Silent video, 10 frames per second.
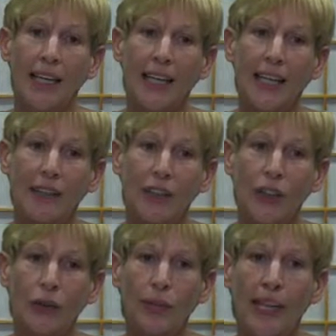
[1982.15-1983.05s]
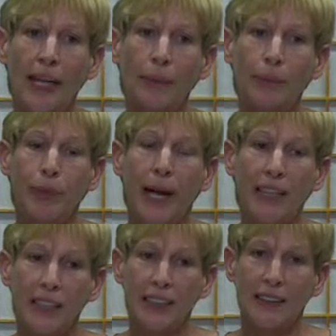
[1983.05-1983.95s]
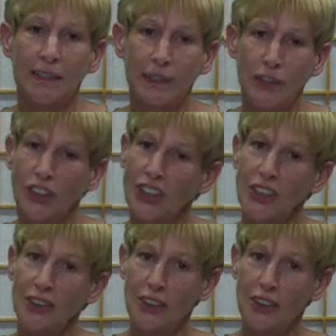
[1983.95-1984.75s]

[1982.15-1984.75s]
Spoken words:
if you can practice the first